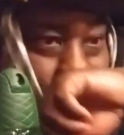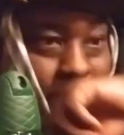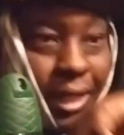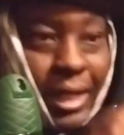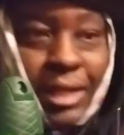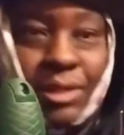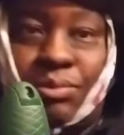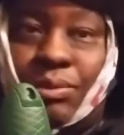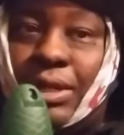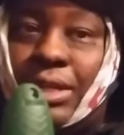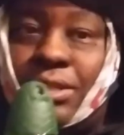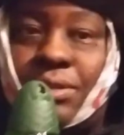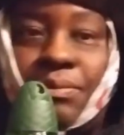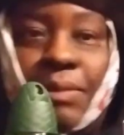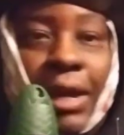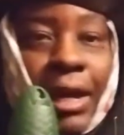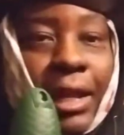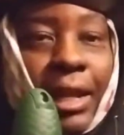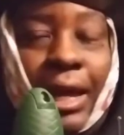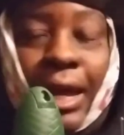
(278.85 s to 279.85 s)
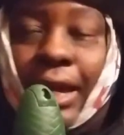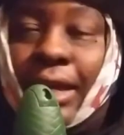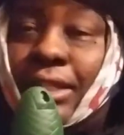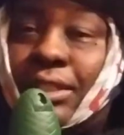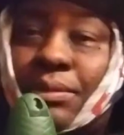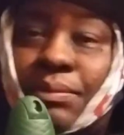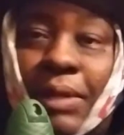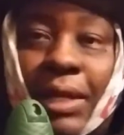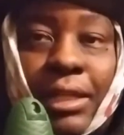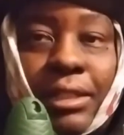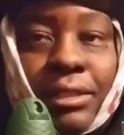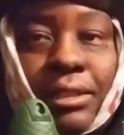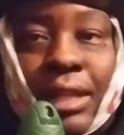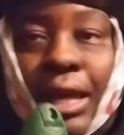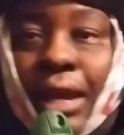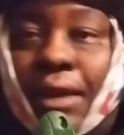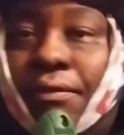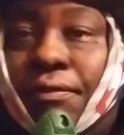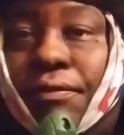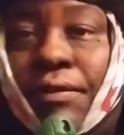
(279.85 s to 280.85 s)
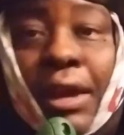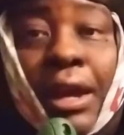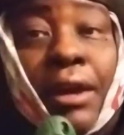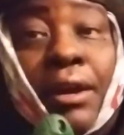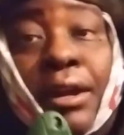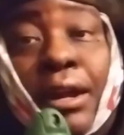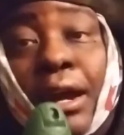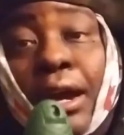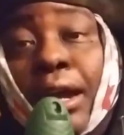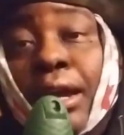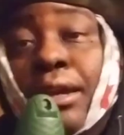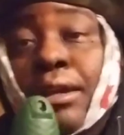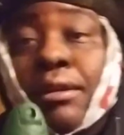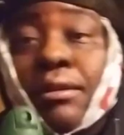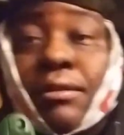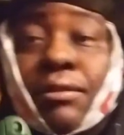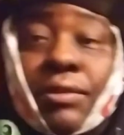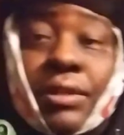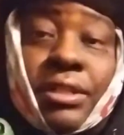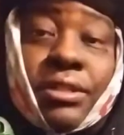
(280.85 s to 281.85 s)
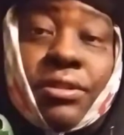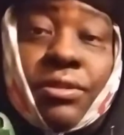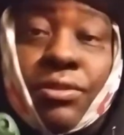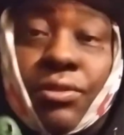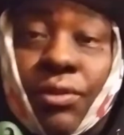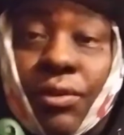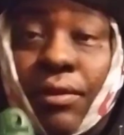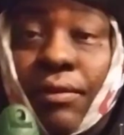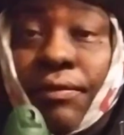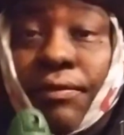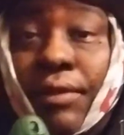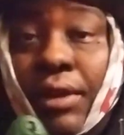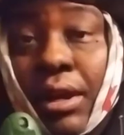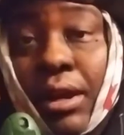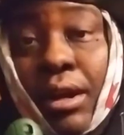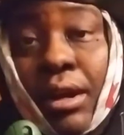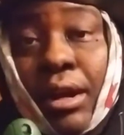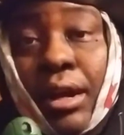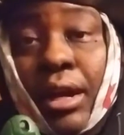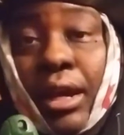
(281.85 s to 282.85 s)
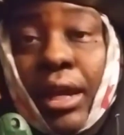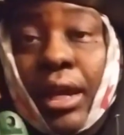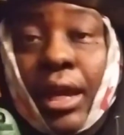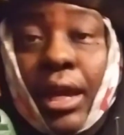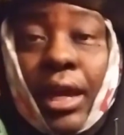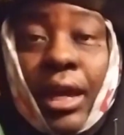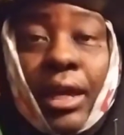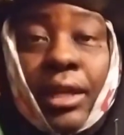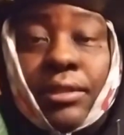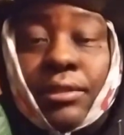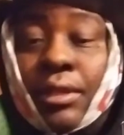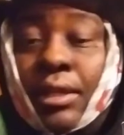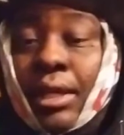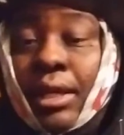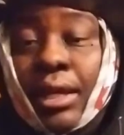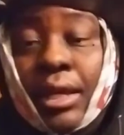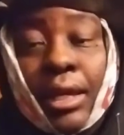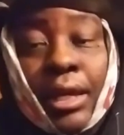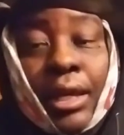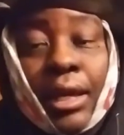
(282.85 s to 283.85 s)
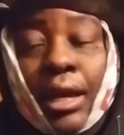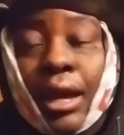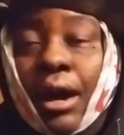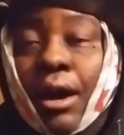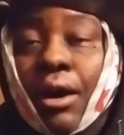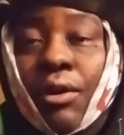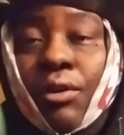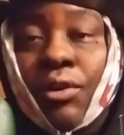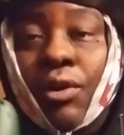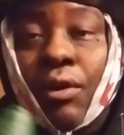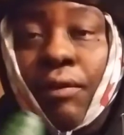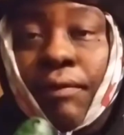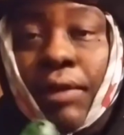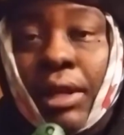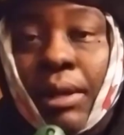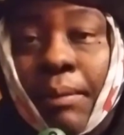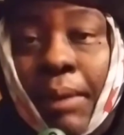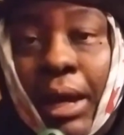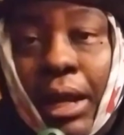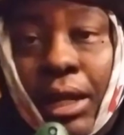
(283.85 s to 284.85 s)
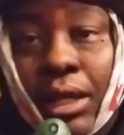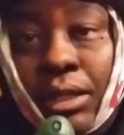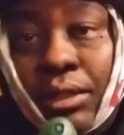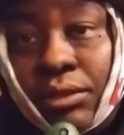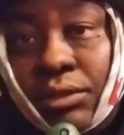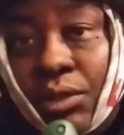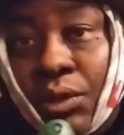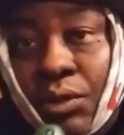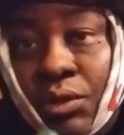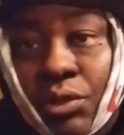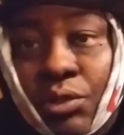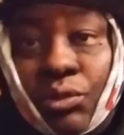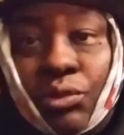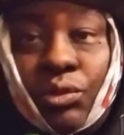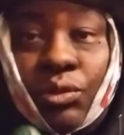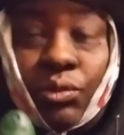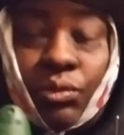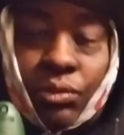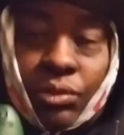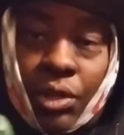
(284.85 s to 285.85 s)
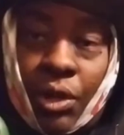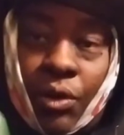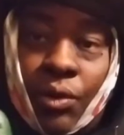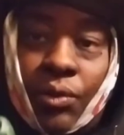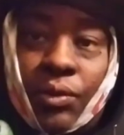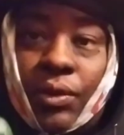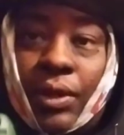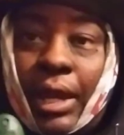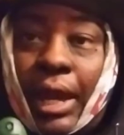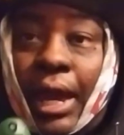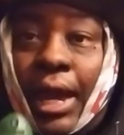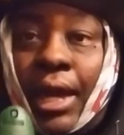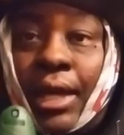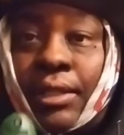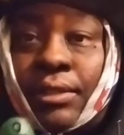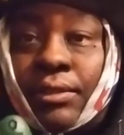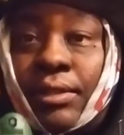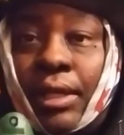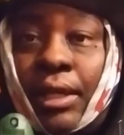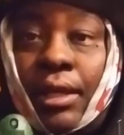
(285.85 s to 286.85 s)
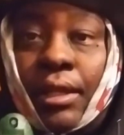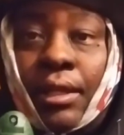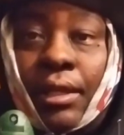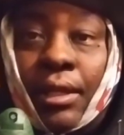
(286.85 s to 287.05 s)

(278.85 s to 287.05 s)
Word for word: That's what it smells like. It smells like Fahrenheit, Christian a Fahrenheit, guys. I don't know if anybody else on YouTube told you guys that.